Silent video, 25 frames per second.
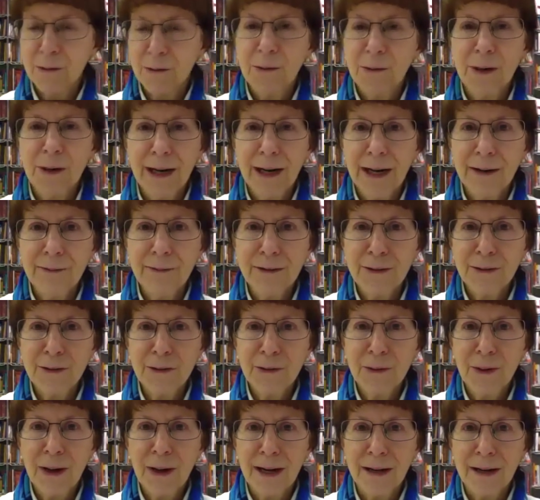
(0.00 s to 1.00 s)
wherever
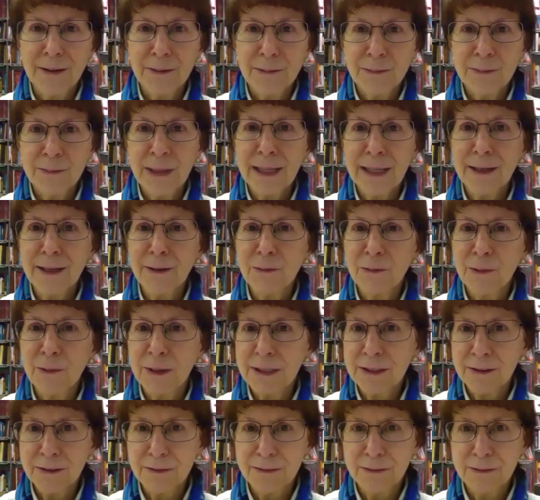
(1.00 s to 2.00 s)
you are. Make it
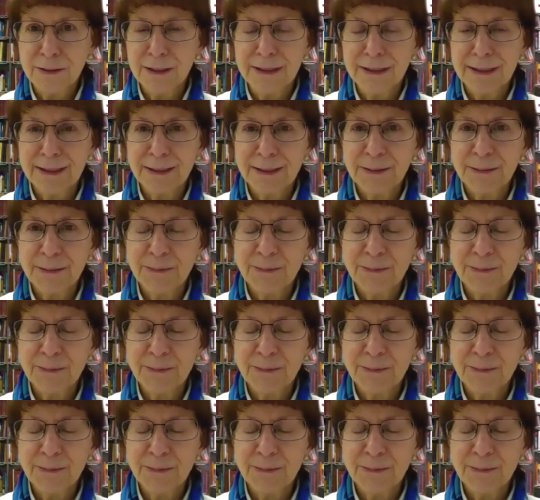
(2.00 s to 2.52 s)
wonderful.